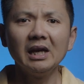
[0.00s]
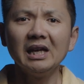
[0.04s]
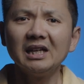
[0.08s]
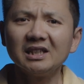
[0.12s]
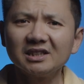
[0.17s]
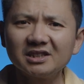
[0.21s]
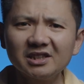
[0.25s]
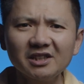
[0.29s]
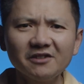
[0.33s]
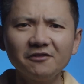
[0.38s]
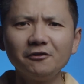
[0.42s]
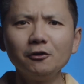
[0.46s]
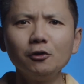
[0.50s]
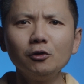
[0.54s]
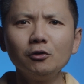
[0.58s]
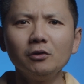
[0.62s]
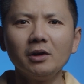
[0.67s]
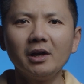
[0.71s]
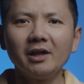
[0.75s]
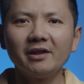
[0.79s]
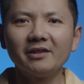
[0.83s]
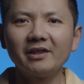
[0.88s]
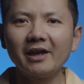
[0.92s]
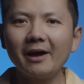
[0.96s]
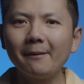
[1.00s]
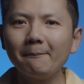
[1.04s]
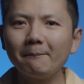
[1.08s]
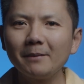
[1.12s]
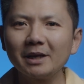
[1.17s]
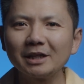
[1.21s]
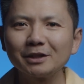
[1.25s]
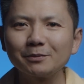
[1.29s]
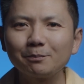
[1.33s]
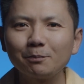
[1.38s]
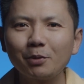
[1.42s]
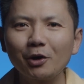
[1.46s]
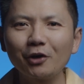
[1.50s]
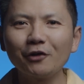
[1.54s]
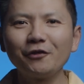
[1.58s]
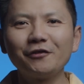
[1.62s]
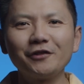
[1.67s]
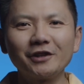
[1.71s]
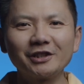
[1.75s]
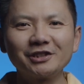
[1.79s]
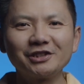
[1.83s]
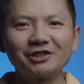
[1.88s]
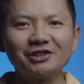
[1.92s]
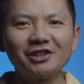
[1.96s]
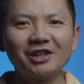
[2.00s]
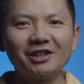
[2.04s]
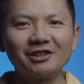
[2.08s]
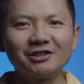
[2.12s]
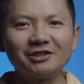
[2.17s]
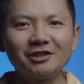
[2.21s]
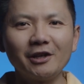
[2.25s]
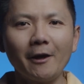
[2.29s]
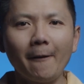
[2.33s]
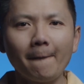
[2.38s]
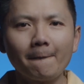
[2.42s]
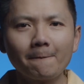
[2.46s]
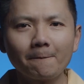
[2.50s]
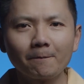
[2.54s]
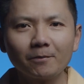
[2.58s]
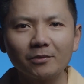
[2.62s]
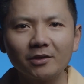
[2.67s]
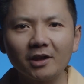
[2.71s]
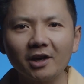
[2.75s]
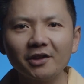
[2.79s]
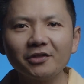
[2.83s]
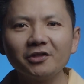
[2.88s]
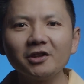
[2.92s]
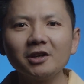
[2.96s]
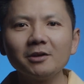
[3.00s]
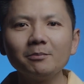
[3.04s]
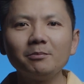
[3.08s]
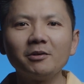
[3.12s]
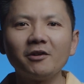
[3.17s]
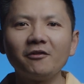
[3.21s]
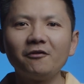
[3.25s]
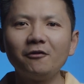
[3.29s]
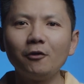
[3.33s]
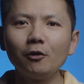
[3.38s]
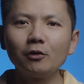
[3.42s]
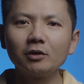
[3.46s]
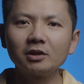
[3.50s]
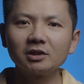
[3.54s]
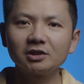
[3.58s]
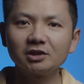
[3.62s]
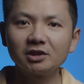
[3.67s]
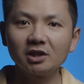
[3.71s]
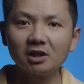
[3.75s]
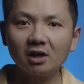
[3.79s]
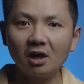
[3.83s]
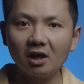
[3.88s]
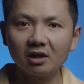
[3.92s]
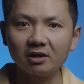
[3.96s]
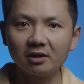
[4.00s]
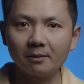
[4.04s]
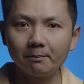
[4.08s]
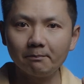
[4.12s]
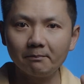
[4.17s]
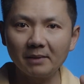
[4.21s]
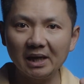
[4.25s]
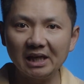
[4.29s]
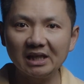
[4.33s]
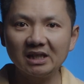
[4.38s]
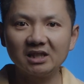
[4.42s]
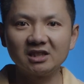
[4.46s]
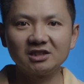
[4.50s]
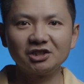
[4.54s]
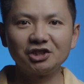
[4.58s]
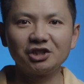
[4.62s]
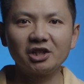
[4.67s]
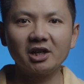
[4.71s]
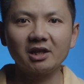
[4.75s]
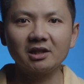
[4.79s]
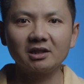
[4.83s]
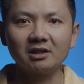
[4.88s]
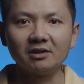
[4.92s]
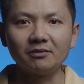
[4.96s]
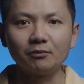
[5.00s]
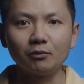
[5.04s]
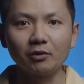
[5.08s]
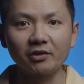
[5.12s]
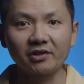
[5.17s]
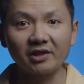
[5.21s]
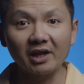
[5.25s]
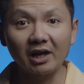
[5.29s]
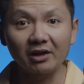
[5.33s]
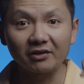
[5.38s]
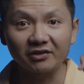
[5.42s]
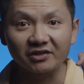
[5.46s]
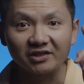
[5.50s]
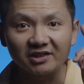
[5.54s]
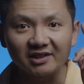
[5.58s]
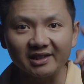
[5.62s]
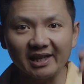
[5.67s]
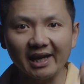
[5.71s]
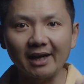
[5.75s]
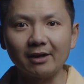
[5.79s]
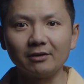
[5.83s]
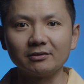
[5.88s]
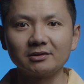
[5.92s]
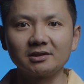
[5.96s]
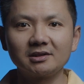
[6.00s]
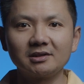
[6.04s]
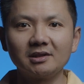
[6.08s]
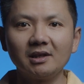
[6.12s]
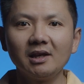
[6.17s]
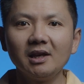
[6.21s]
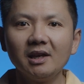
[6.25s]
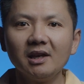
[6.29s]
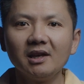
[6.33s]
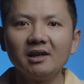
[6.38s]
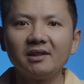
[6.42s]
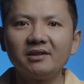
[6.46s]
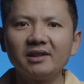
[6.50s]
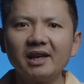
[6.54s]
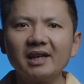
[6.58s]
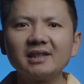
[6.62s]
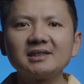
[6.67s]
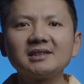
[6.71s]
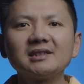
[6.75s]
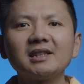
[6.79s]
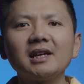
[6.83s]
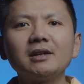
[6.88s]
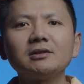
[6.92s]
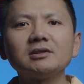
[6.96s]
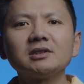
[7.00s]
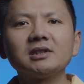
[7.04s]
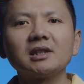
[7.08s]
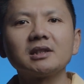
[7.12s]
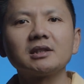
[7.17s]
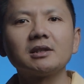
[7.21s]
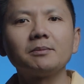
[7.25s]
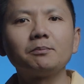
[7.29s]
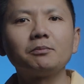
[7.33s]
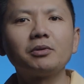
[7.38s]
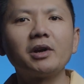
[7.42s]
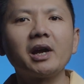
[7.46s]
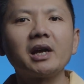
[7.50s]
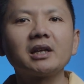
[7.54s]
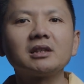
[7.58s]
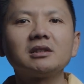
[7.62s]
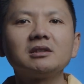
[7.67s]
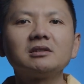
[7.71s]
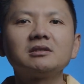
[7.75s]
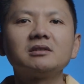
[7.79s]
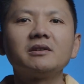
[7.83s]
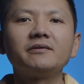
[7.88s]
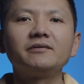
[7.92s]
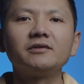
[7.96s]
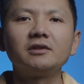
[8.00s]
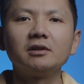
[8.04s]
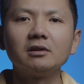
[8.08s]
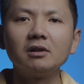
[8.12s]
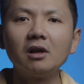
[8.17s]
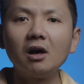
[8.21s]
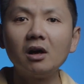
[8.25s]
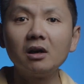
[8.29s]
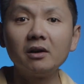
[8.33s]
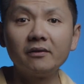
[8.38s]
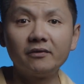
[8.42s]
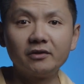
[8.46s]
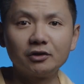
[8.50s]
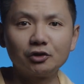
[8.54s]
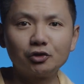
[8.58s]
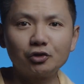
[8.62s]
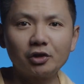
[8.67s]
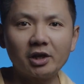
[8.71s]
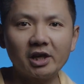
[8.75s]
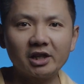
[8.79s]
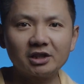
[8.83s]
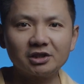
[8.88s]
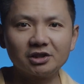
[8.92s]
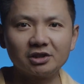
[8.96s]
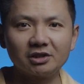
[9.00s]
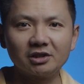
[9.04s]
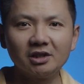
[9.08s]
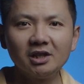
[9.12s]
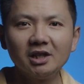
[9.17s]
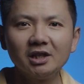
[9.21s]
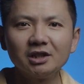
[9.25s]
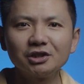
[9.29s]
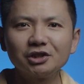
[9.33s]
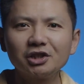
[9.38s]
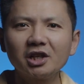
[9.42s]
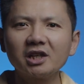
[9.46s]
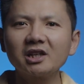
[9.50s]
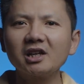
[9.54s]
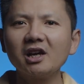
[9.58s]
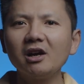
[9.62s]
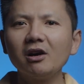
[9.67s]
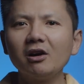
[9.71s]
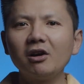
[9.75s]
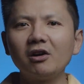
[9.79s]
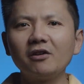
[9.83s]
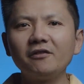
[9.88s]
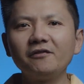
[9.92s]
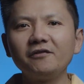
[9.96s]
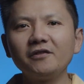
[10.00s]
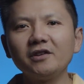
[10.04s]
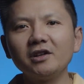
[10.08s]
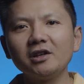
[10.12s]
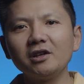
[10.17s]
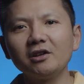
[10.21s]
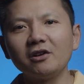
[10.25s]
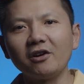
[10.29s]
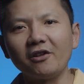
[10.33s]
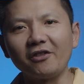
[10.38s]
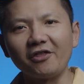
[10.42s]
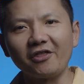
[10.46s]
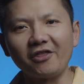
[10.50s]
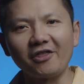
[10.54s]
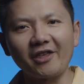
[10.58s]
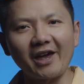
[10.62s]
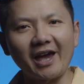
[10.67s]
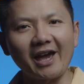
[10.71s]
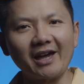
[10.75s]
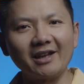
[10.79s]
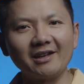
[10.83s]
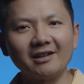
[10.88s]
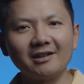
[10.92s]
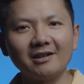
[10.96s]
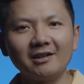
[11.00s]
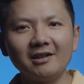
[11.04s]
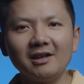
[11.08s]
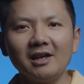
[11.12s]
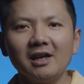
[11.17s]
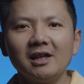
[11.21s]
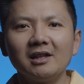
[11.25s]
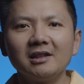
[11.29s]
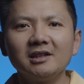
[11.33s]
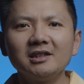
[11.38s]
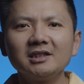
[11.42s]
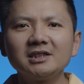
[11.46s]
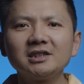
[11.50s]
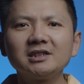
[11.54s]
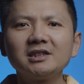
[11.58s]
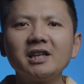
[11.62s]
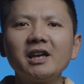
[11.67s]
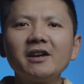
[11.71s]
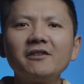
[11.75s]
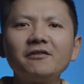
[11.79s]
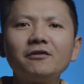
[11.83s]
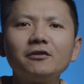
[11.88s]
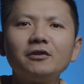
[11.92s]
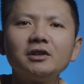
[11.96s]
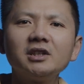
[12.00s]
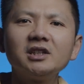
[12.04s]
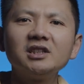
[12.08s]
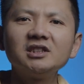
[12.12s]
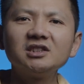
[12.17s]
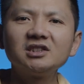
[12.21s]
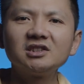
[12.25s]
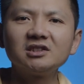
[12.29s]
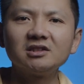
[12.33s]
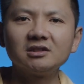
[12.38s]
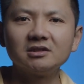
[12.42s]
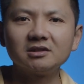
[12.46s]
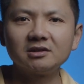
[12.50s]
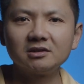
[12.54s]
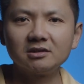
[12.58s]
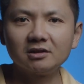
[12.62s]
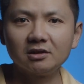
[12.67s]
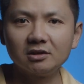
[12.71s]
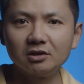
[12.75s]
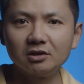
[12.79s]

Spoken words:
Sifu, that makes perfect sense. Nothing but focusing on the main objective without doubts. That sounds like the practice of the law of attraction. Check out our video on that. Let's take for instance the